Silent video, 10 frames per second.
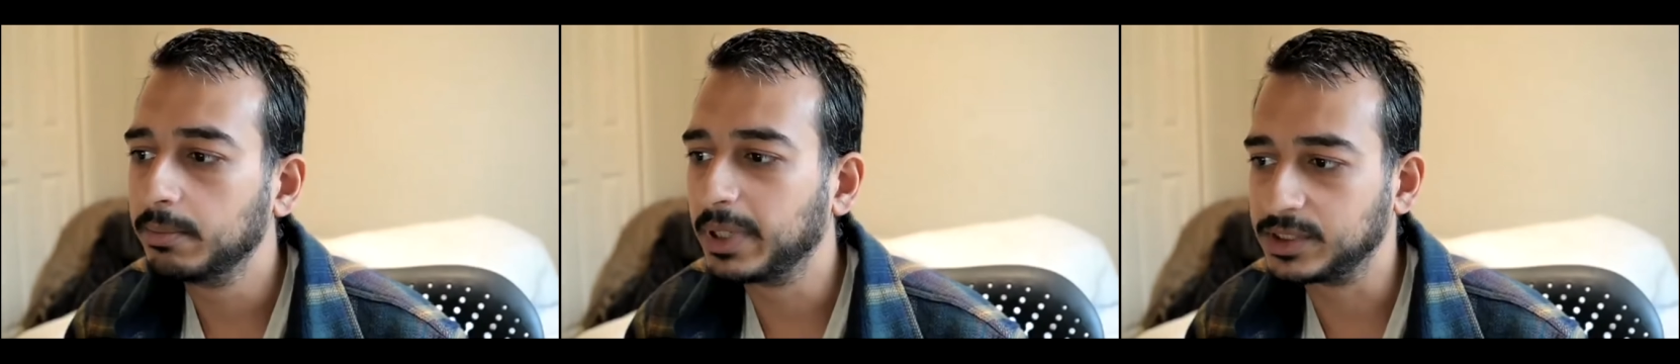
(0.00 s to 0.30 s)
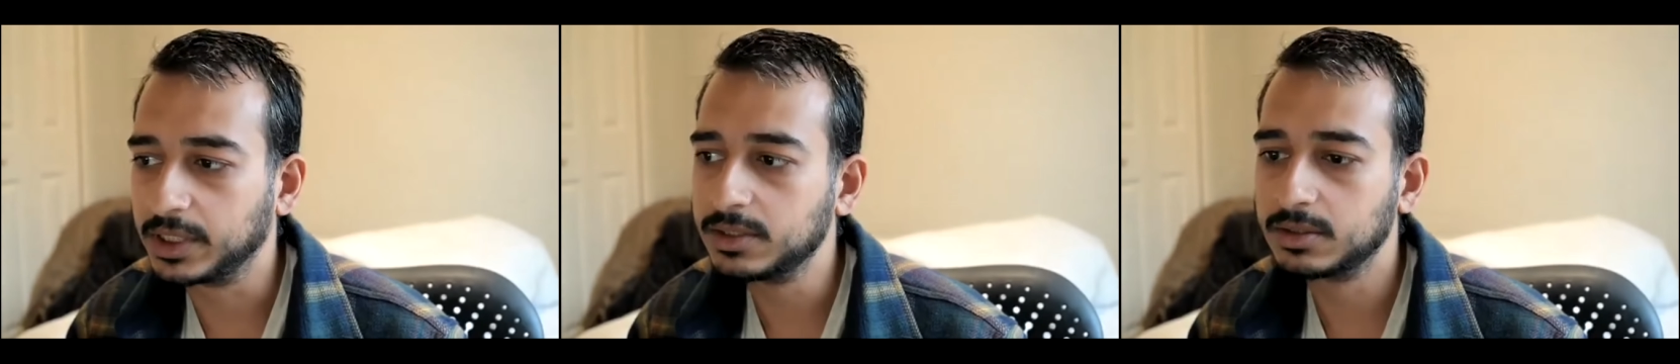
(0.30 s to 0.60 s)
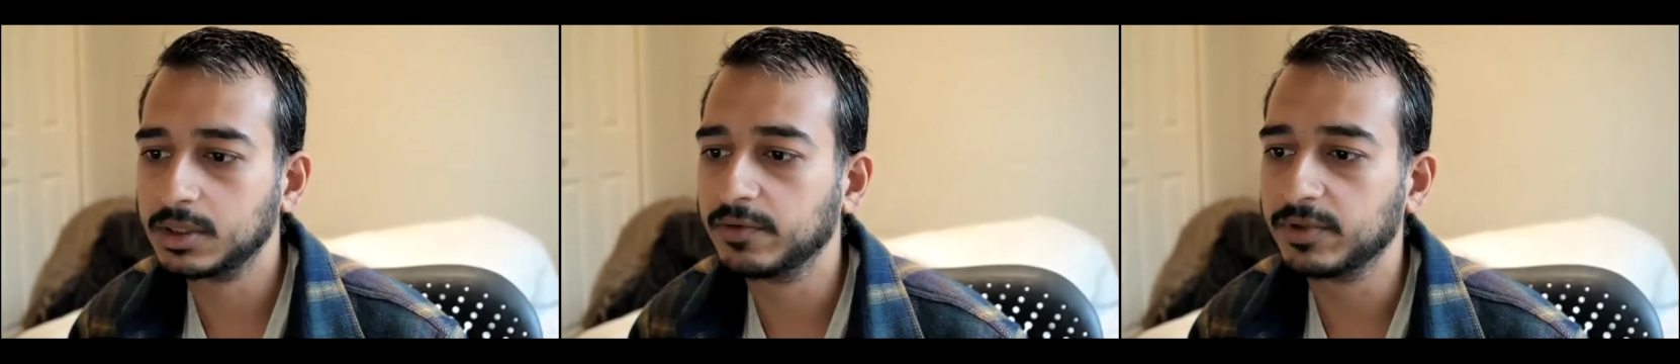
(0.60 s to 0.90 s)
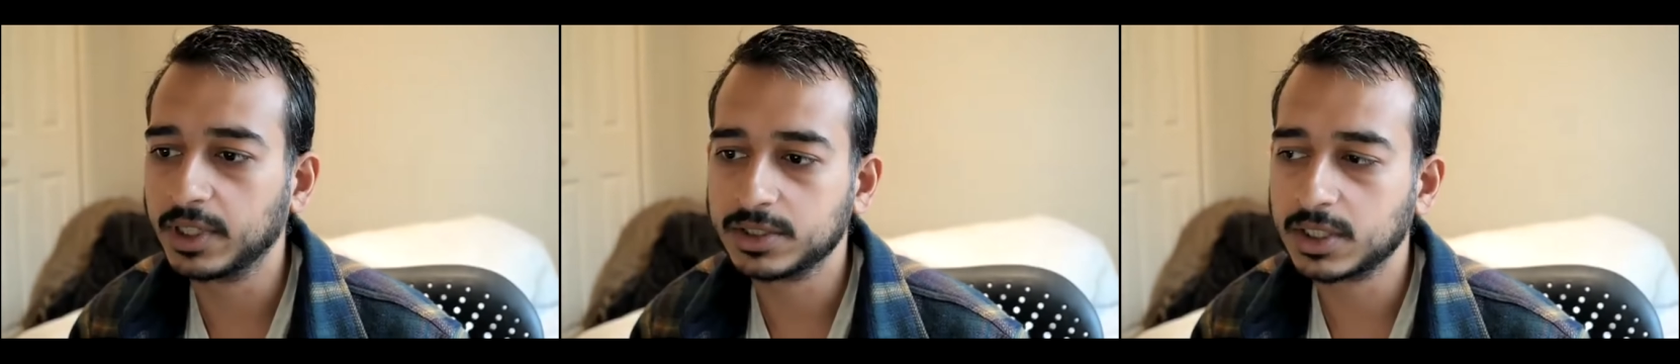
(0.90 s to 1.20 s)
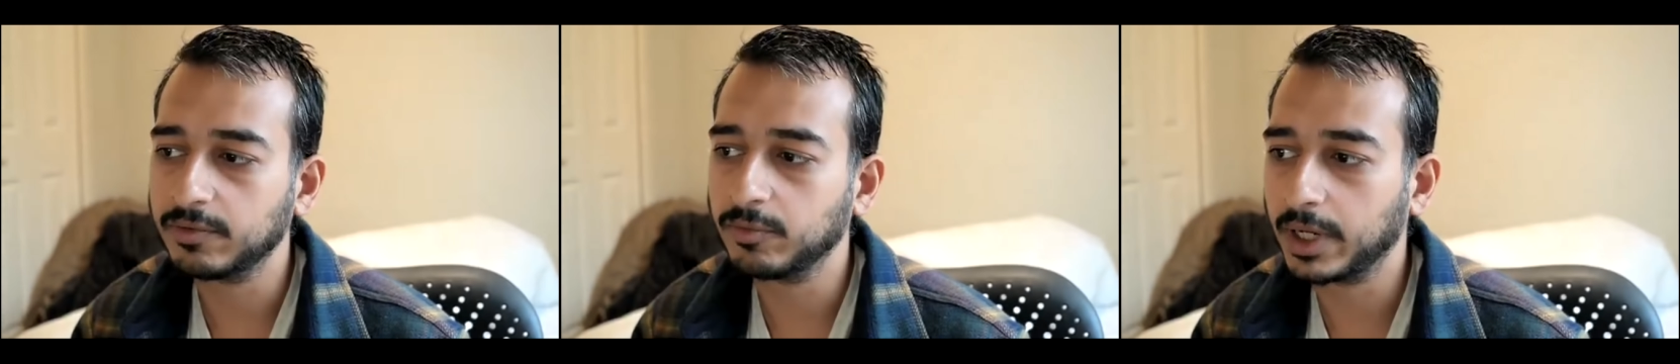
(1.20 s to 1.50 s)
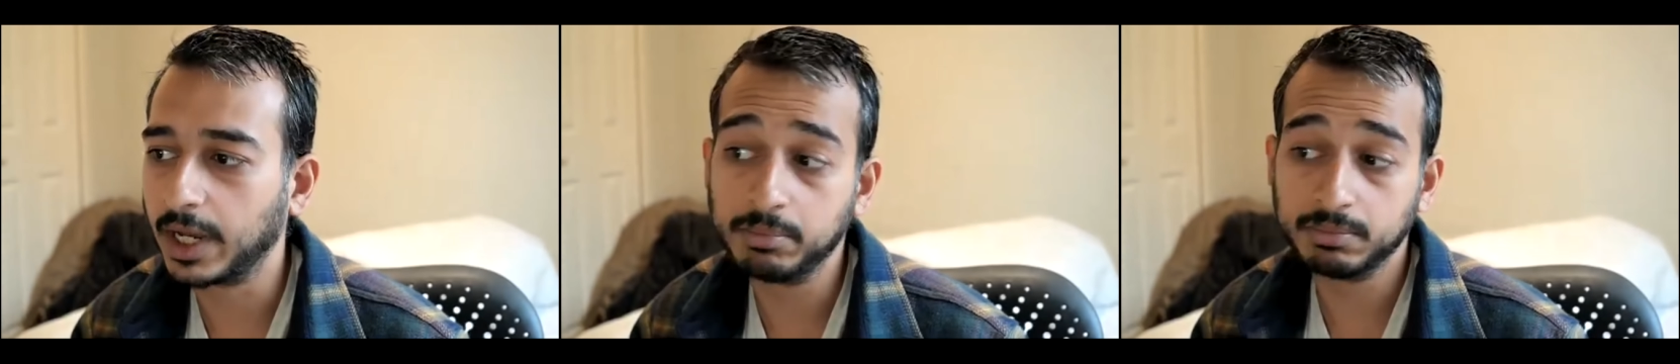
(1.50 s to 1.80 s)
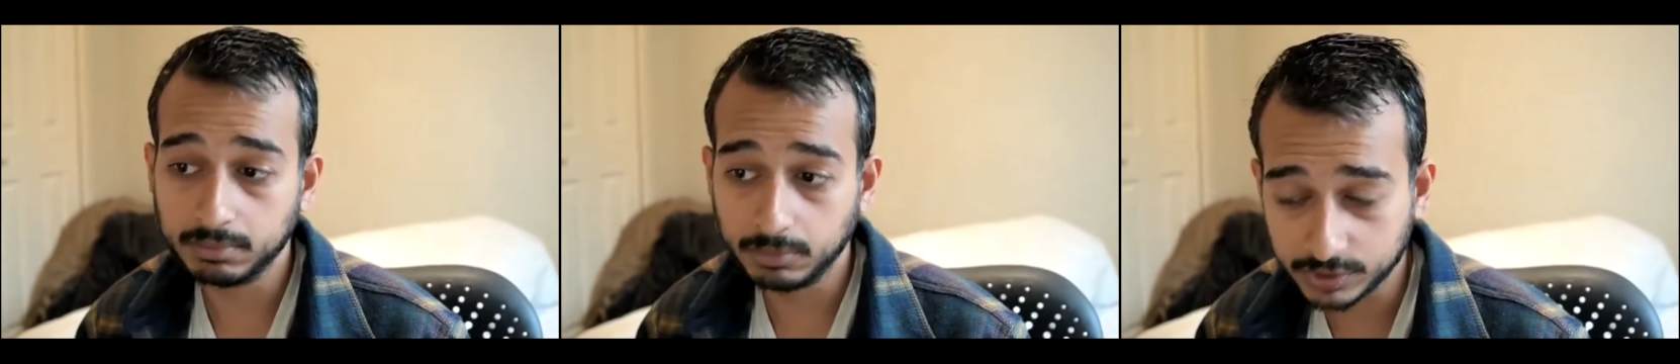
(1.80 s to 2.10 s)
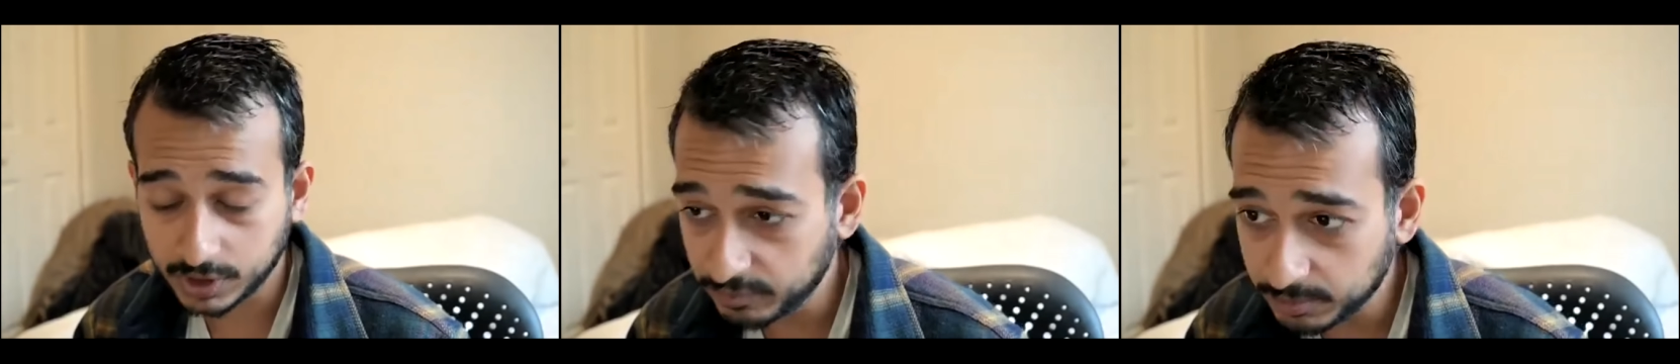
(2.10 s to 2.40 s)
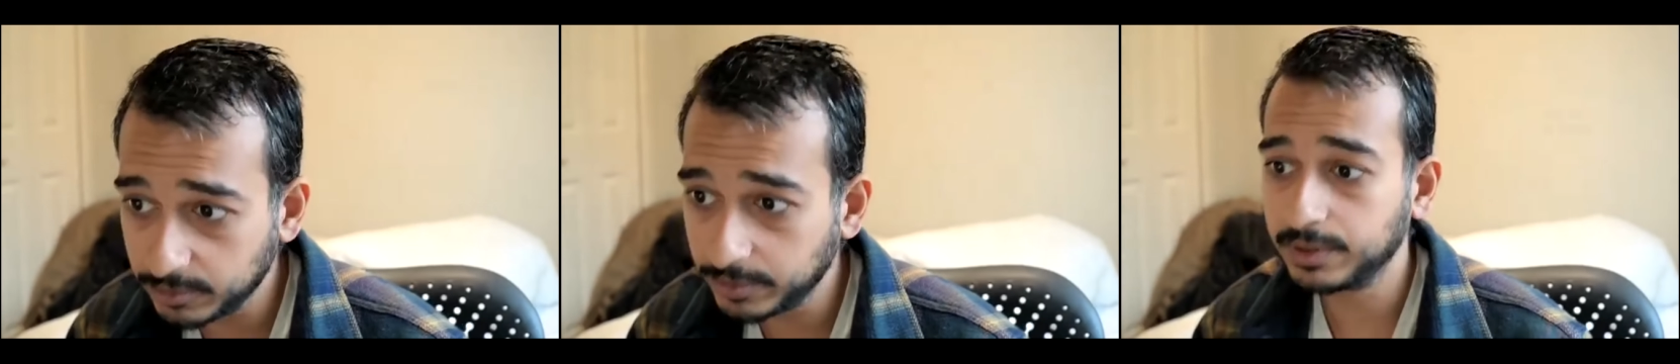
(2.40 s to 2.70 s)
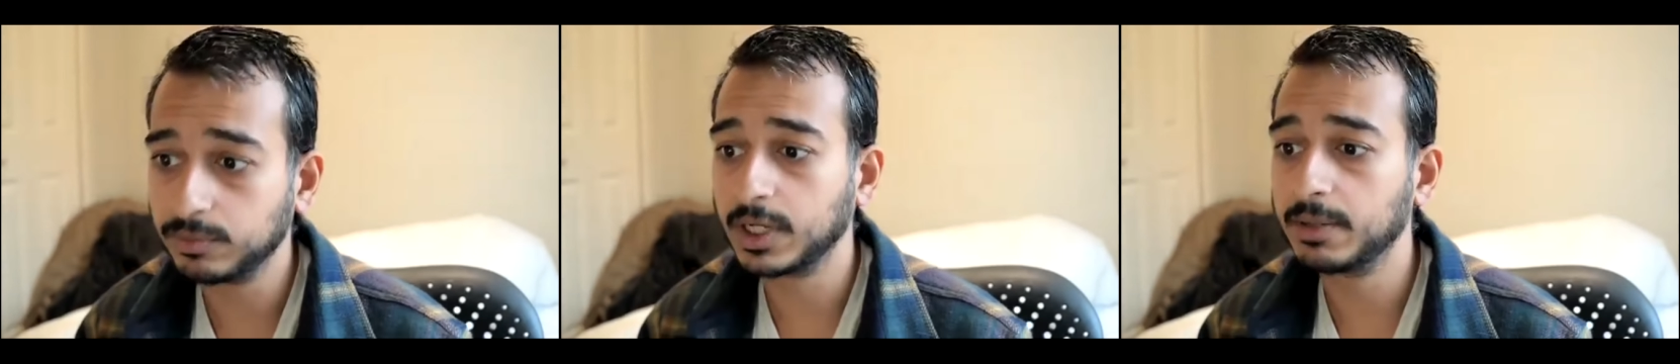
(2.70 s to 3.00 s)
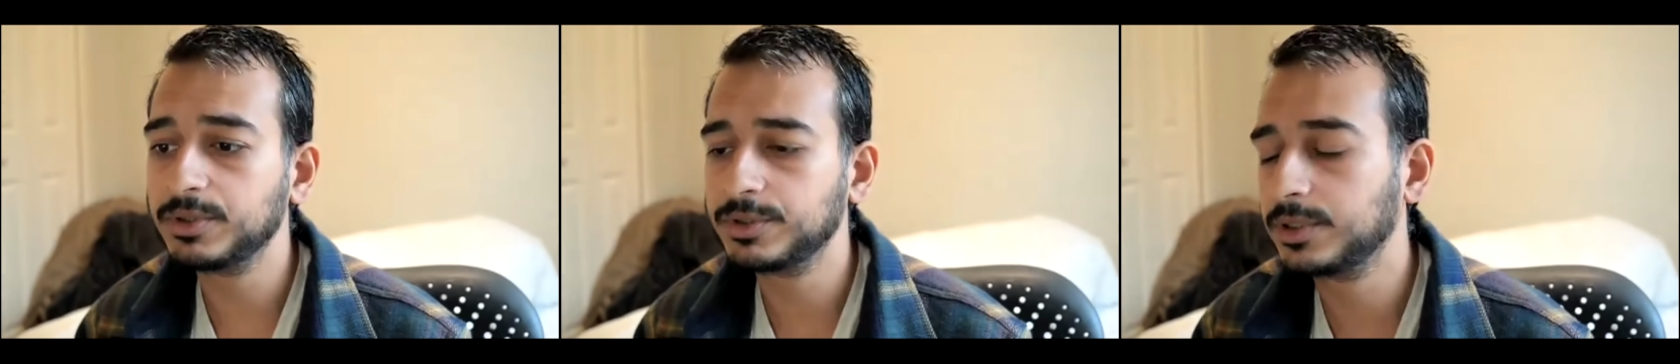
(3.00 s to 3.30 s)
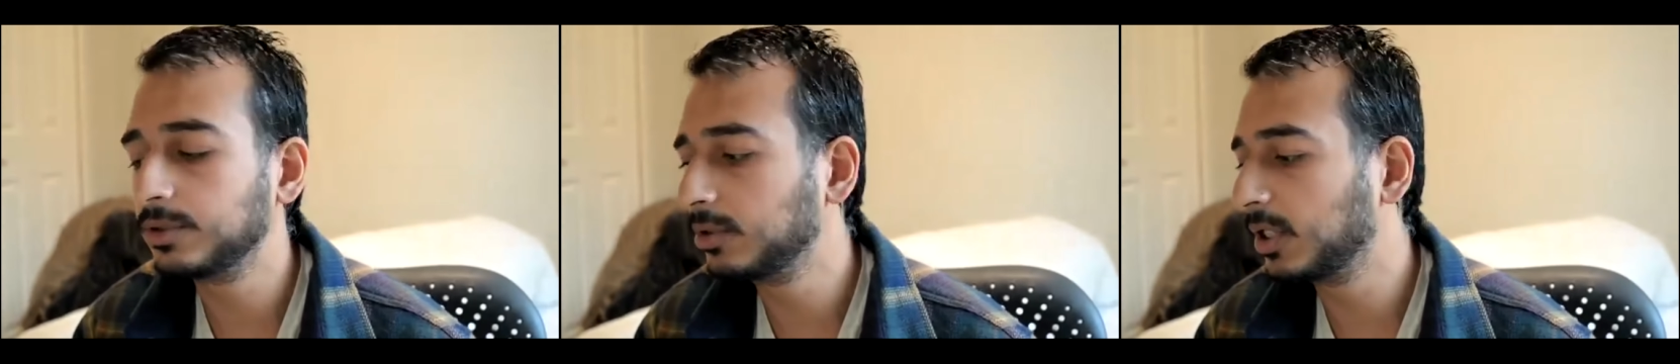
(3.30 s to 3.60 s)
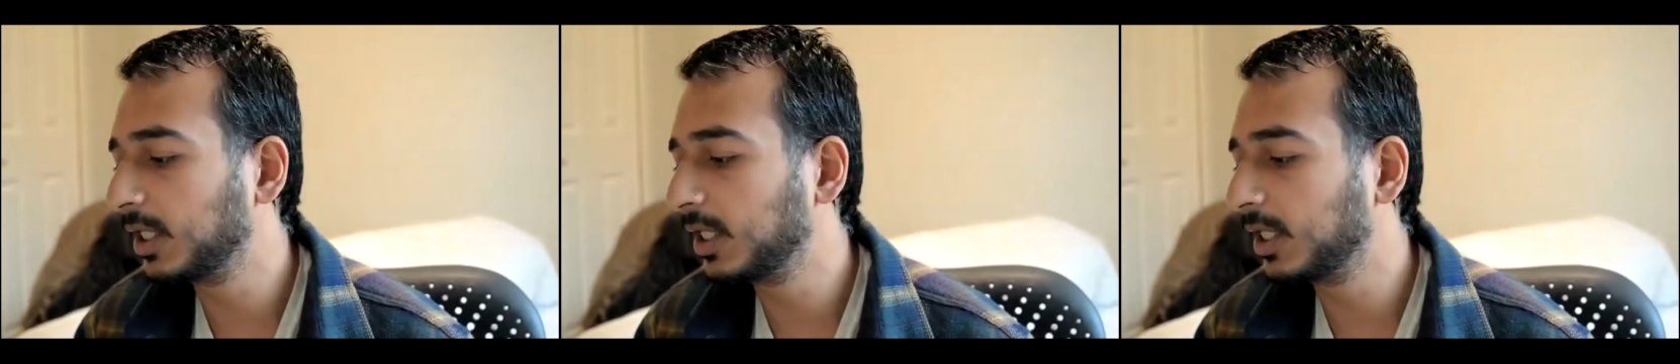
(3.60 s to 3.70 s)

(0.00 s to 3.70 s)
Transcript: makes sense given that's kind of what I'm most comfortable with, what I'm used to,